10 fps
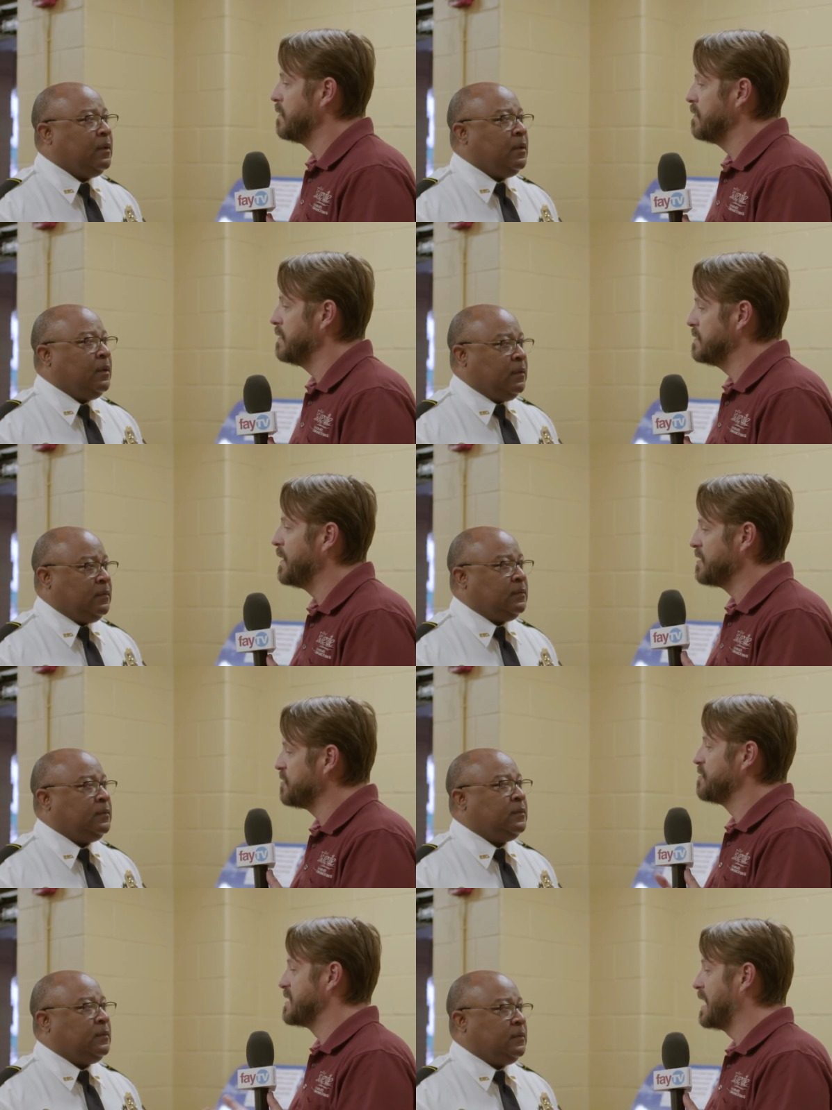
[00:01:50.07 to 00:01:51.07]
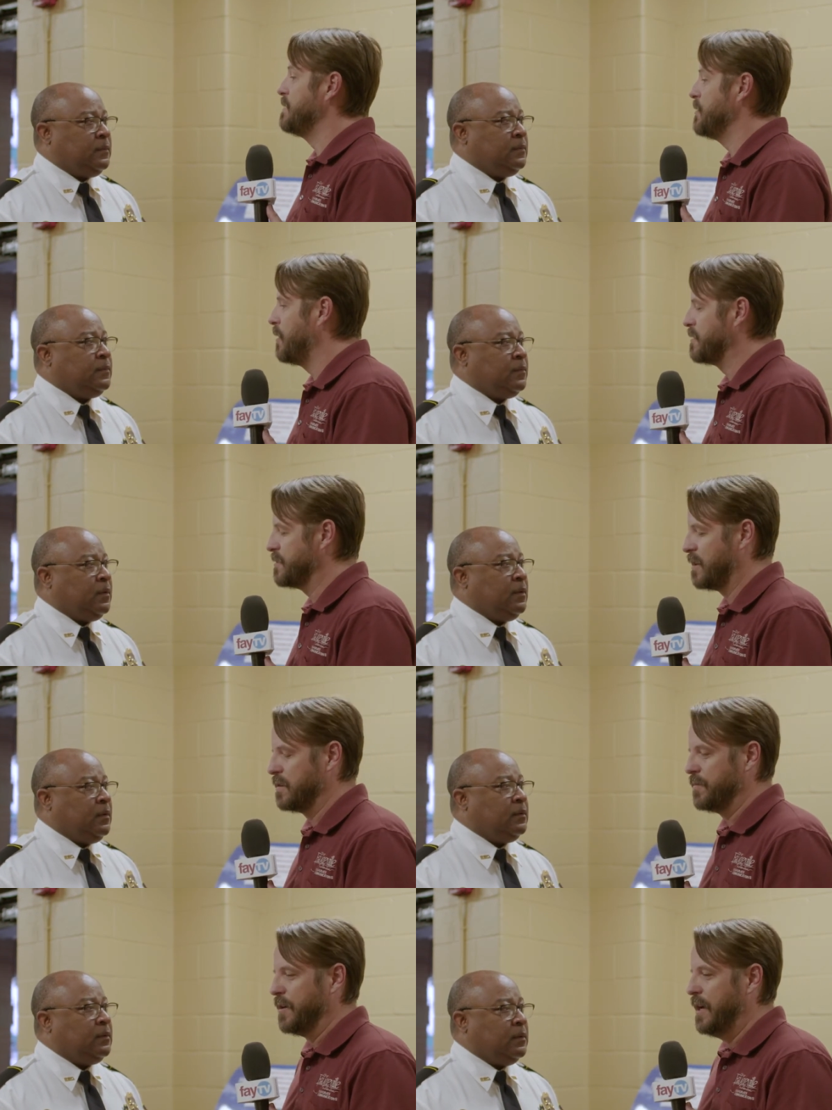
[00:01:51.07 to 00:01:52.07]
Speaker 1: The, these medicines are designed to be water
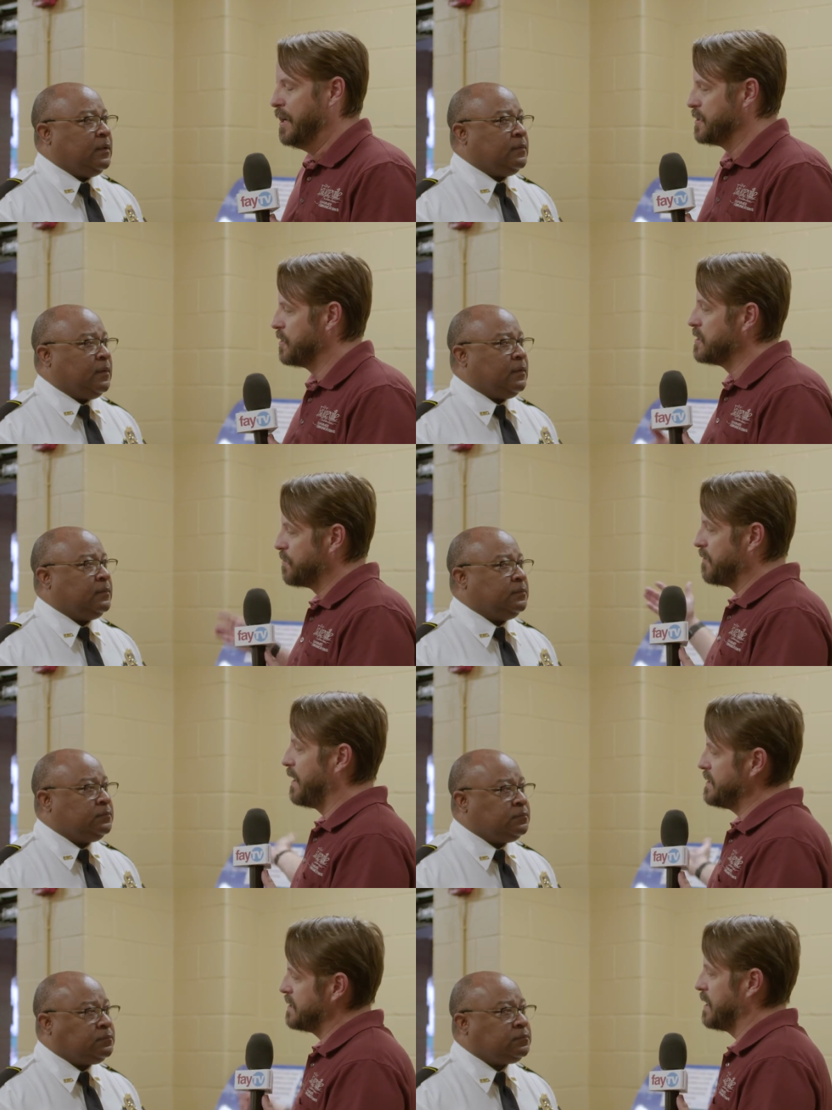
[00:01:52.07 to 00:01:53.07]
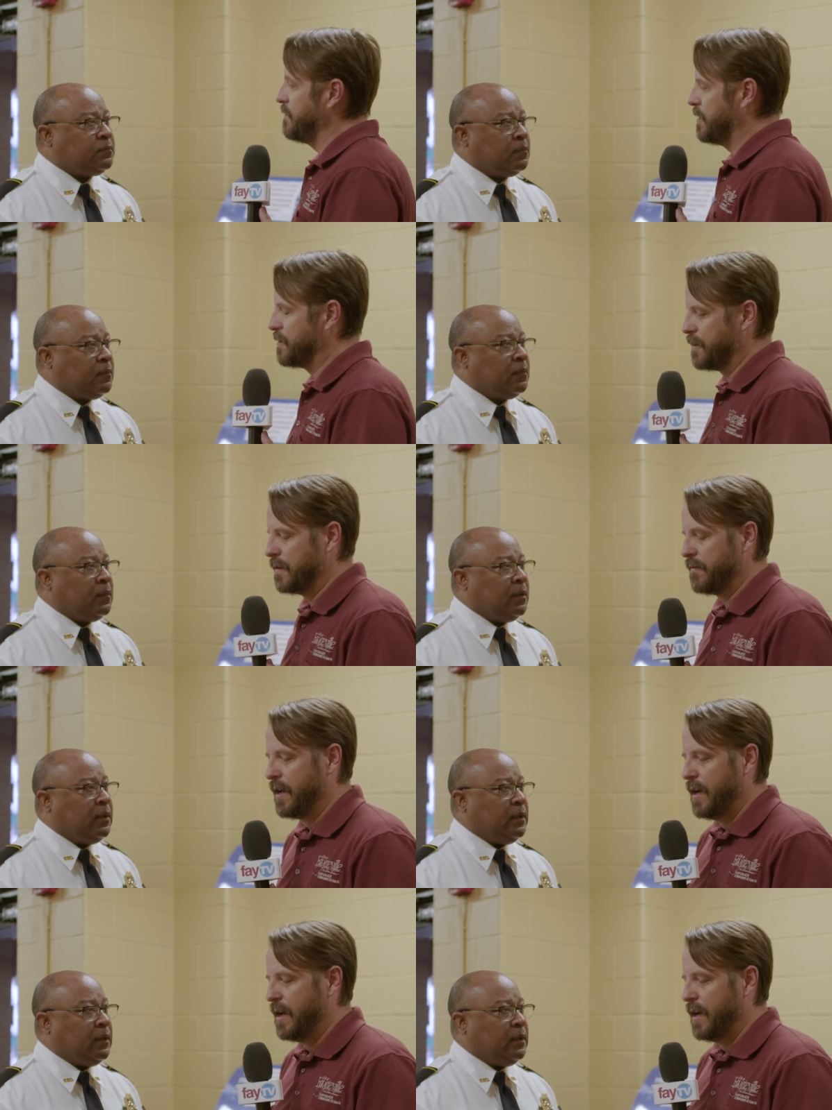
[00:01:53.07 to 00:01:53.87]
soluble. That's so right. This provides a safe alternative.